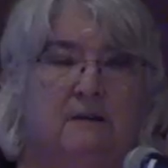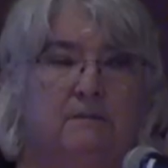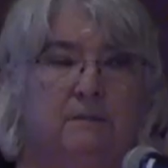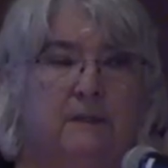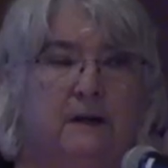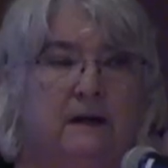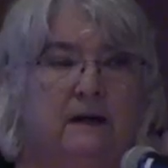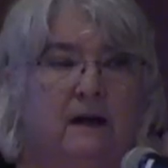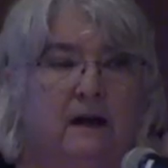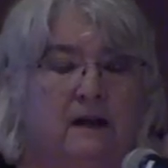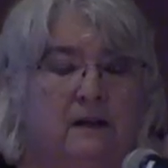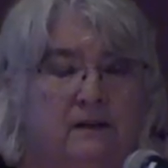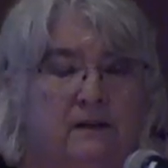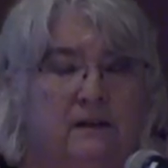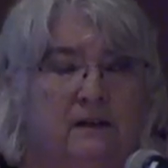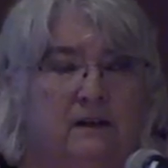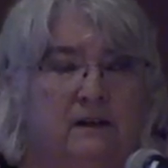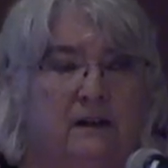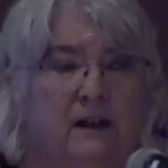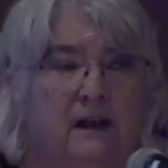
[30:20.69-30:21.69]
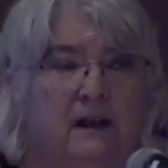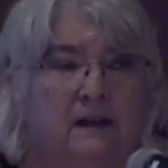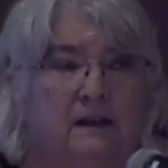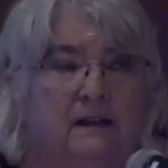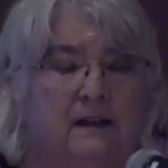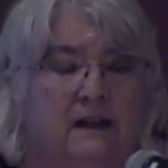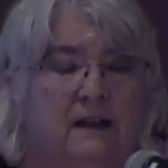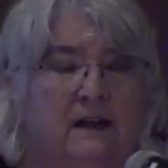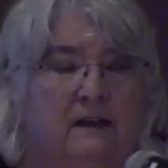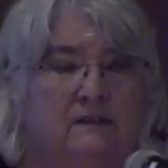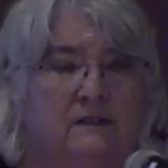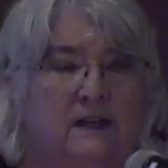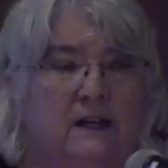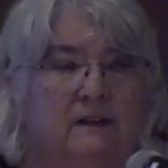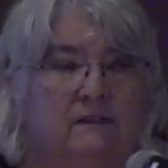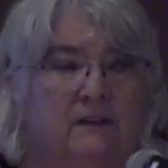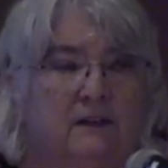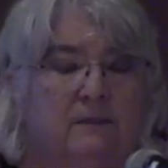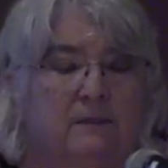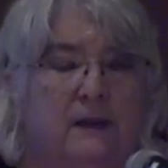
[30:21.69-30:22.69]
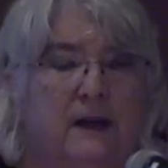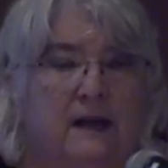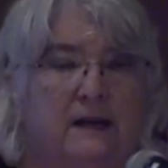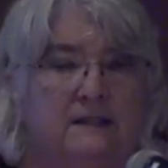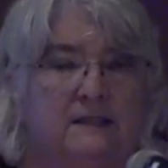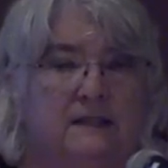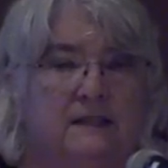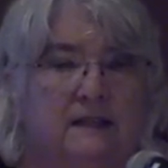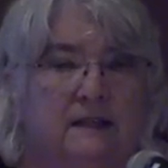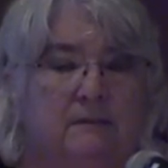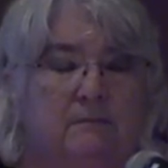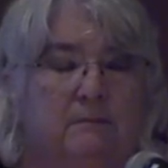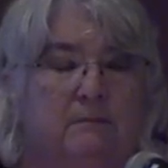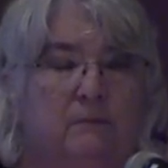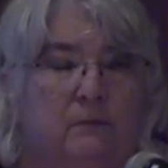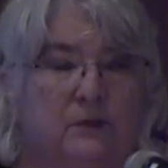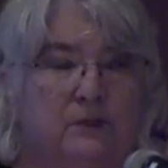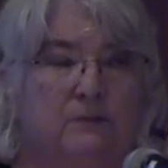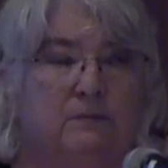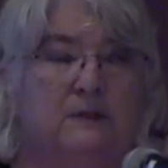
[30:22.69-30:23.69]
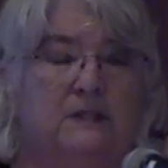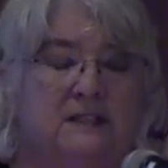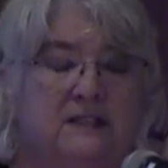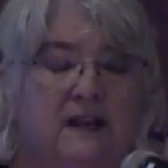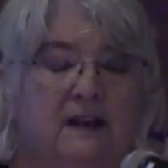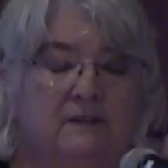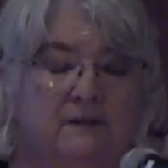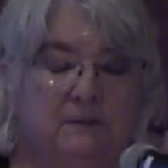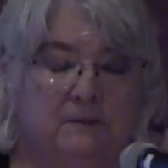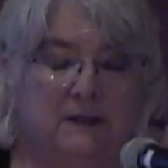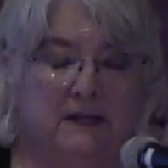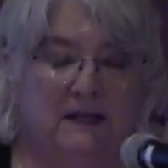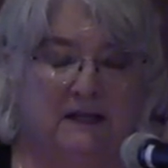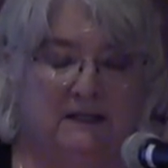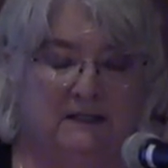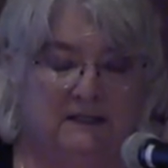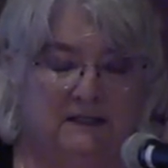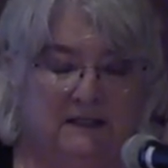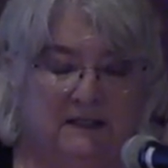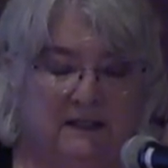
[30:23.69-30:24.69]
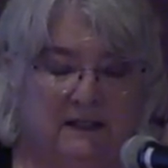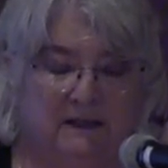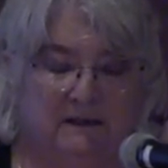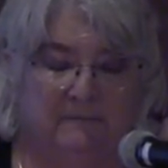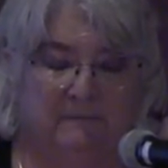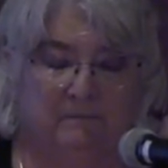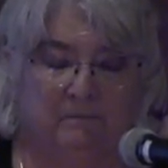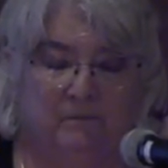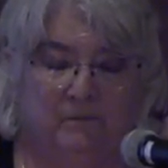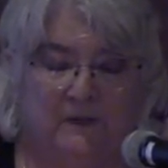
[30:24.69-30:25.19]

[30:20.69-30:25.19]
But other than that, they have to have capacity, which means they have to be 18.